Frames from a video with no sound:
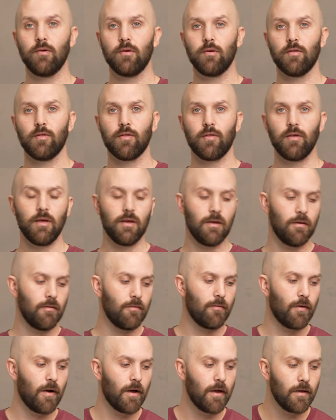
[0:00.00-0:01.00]
You can see
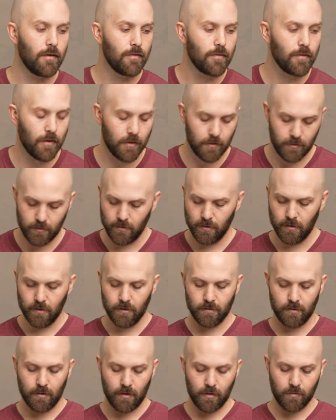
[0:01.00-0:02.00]
if I hit the
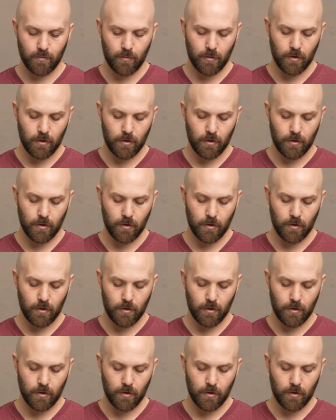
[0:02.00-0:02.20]
test